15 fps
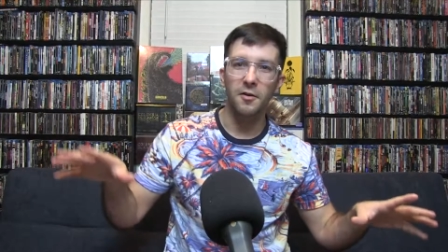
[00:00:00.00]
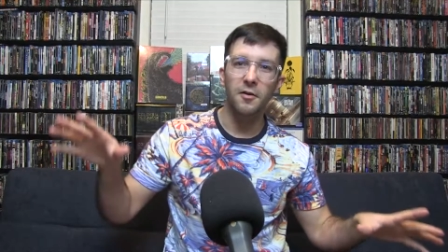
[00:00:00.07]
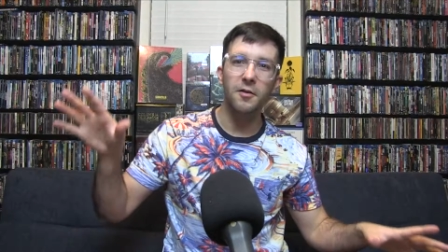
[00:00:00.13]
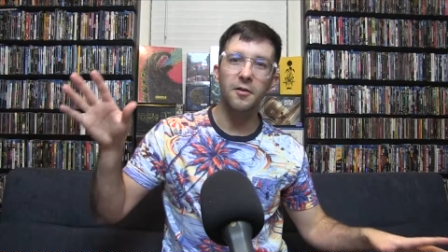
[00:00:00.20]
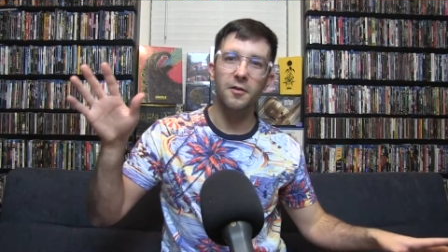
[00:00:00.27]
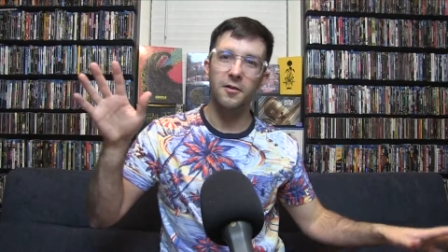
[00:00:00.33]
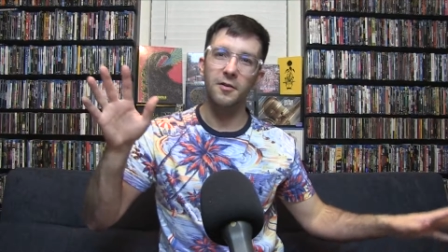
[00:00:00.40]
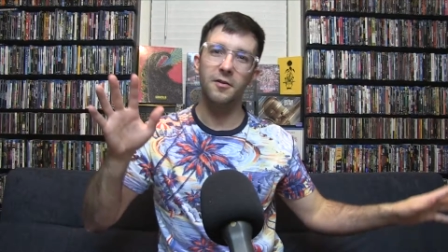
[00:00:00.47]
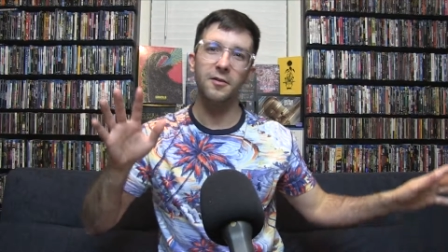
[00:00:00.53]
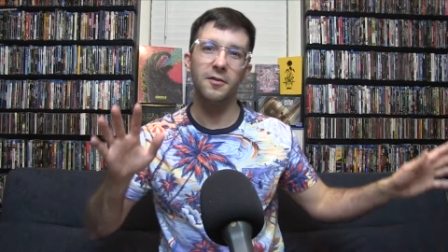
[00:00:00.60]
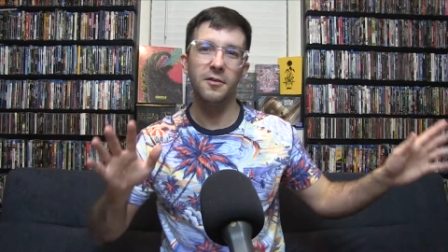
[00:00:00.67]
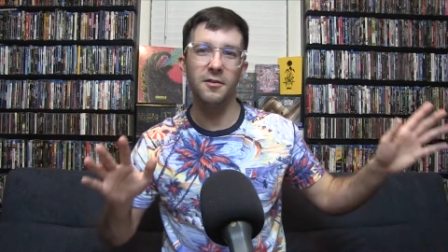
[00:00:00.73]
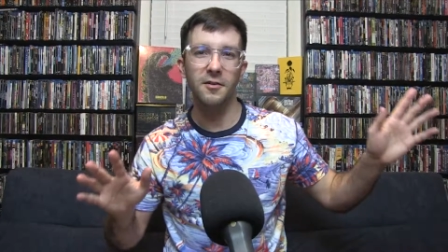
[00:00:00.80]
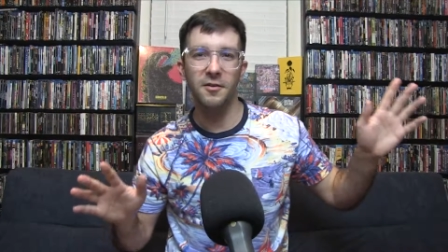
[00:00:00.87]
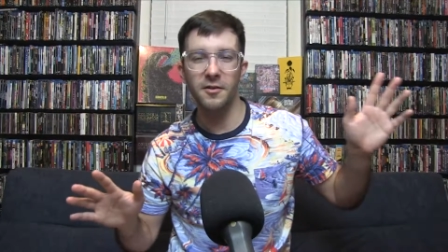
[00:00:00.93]

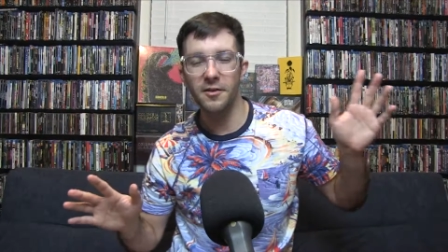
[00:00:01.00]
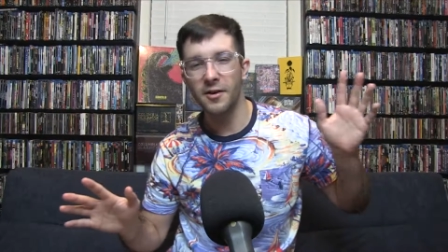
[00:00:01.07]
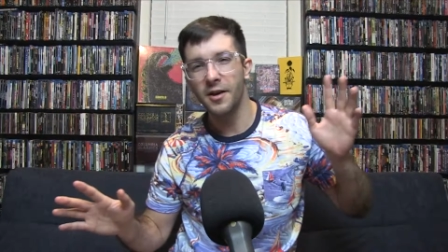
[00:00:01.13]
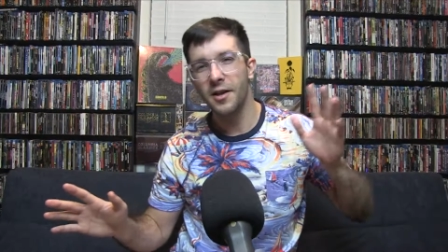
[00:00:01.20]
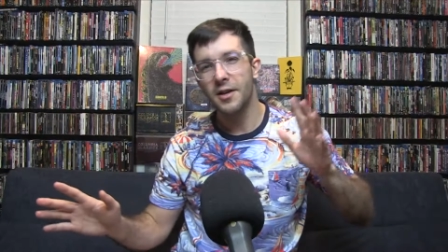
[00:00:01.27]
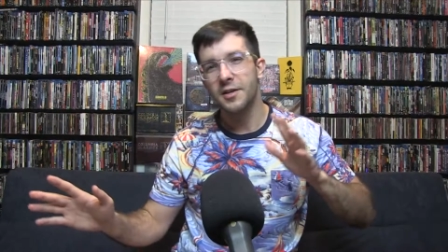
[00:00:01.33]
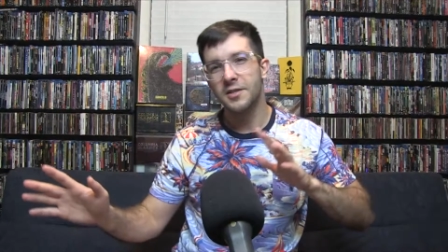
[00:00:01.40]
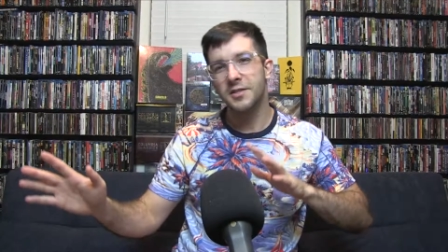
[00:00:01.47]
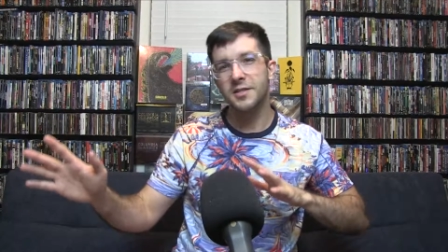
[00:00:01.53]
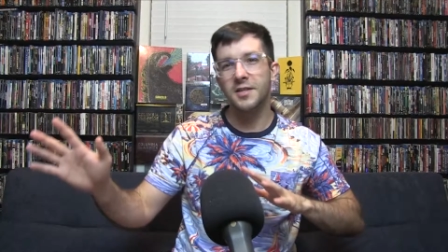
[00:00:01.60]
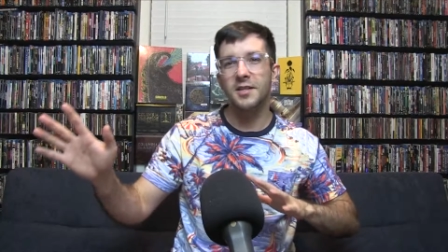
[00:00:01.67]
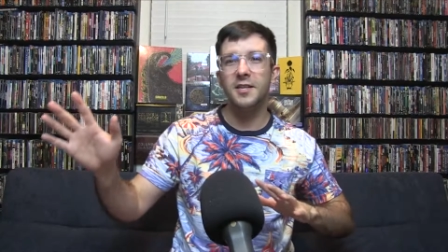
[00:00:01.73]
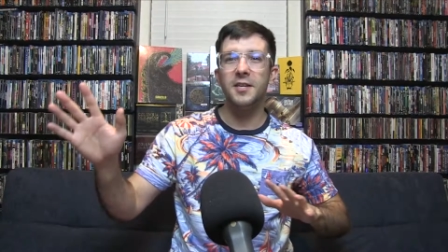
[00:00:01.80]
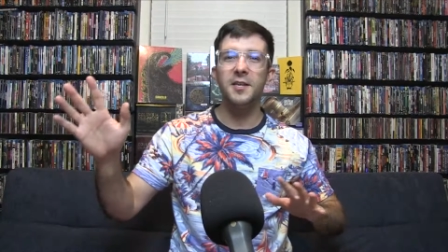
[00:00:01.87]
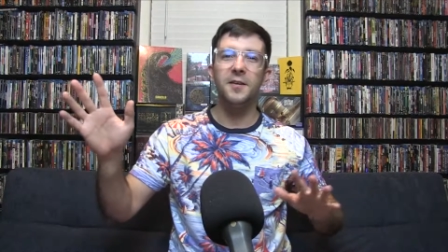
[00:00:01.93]
oh, see